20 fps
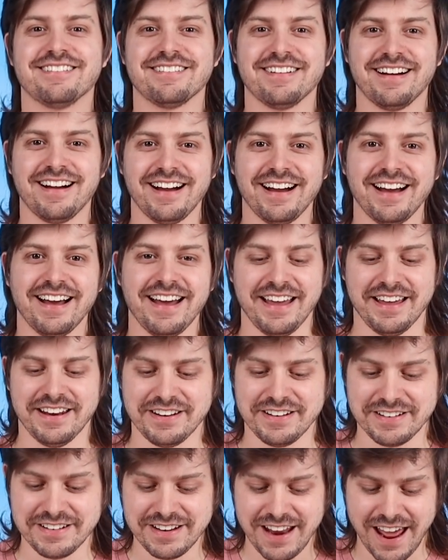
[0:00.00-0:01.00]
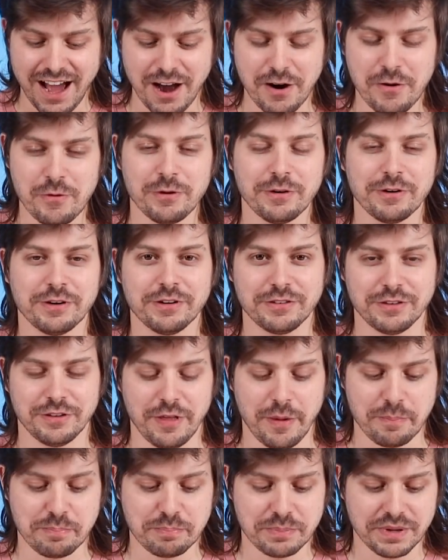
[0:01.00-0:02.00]
right, now we're onto
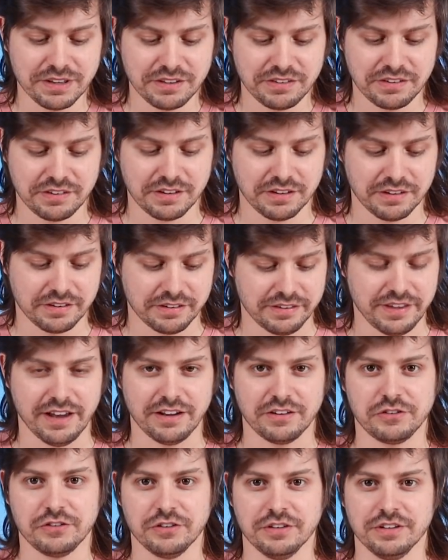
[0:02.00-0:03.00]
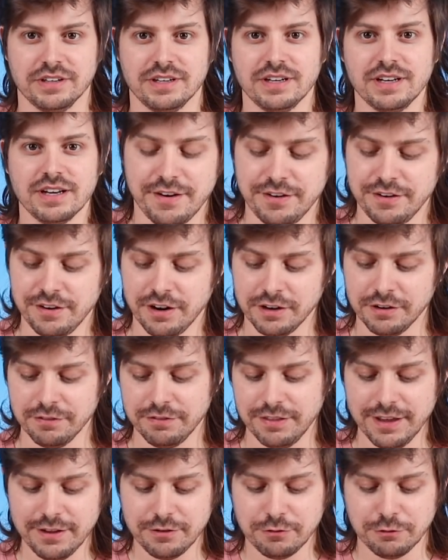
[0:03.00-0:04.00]
the MISC section. None of
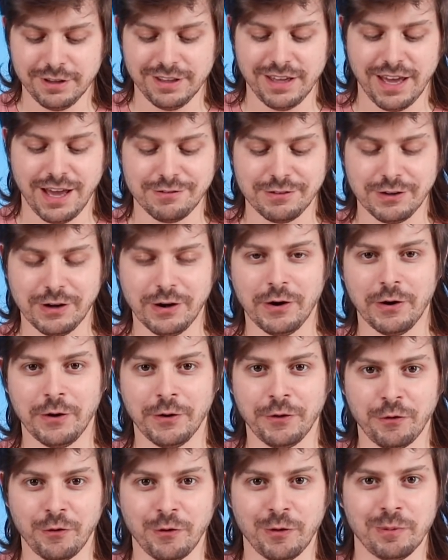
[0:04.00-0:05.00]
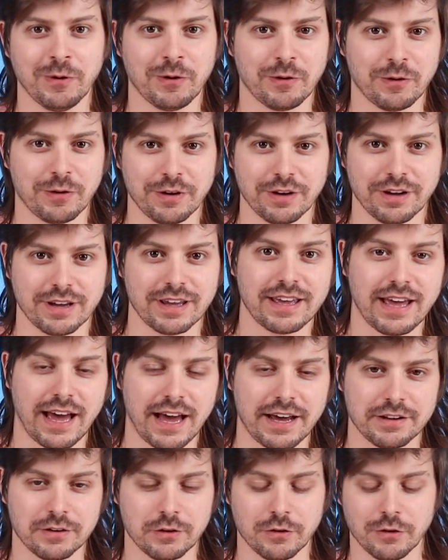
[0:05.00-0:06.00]
these really have a home or a
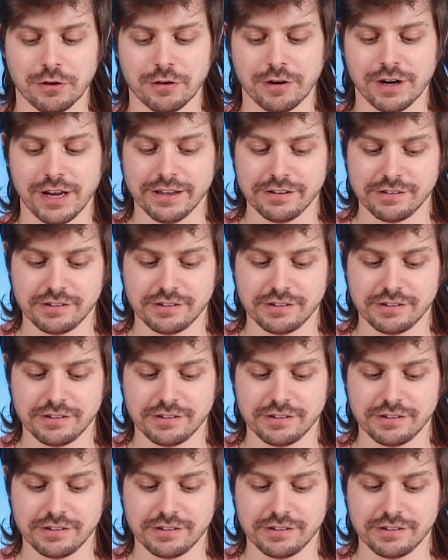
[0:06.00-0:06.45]
category as